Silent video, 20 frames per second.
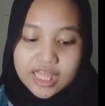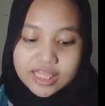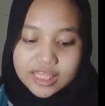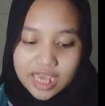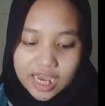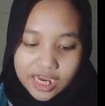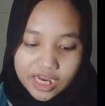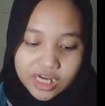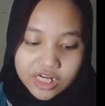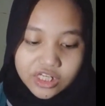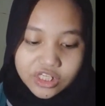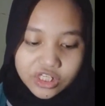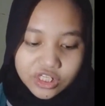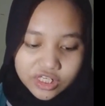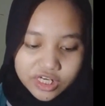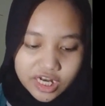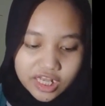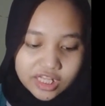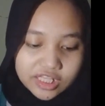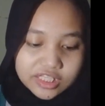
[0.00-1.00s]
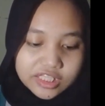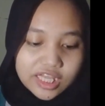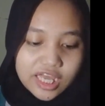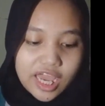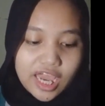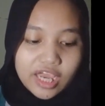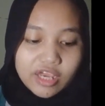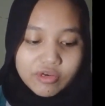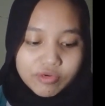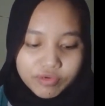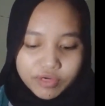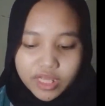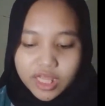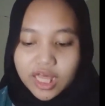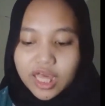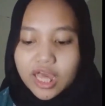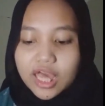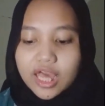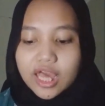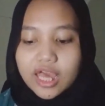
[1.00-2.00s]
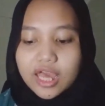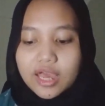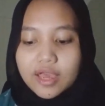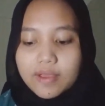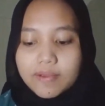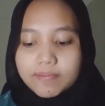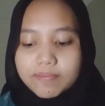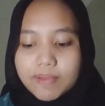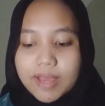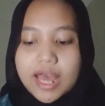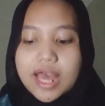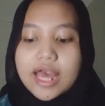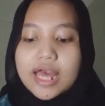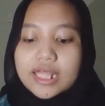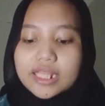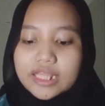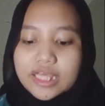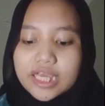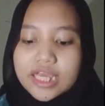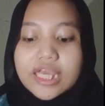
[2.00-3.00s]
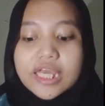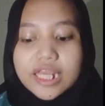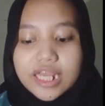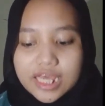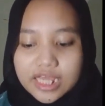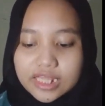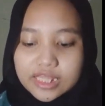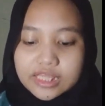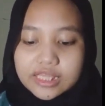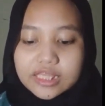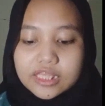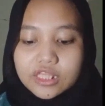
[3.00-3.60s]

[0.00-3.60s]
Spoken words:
Tiger snarled angrily, but he did